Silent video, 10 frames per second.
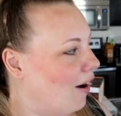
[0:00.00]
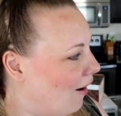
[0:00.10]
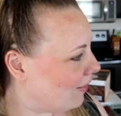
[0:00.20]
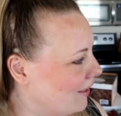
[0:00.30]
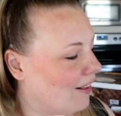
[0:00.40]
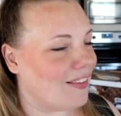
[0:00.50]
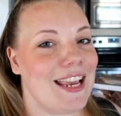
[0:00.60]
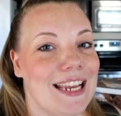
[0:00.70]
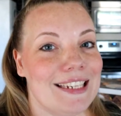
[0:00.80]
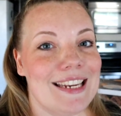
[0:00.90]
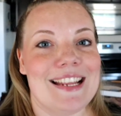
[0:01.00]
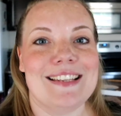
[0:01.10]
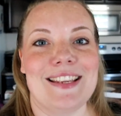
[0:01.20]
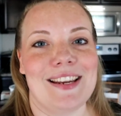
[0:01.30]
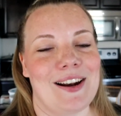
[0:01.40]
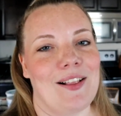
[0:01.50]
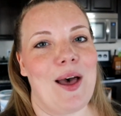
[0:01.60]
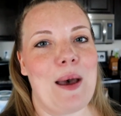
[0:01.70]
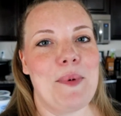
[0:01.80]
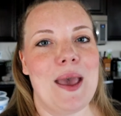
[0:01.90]
haul it all in and set it all
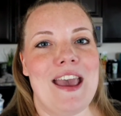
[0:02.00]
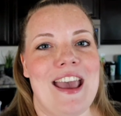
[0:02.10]
up,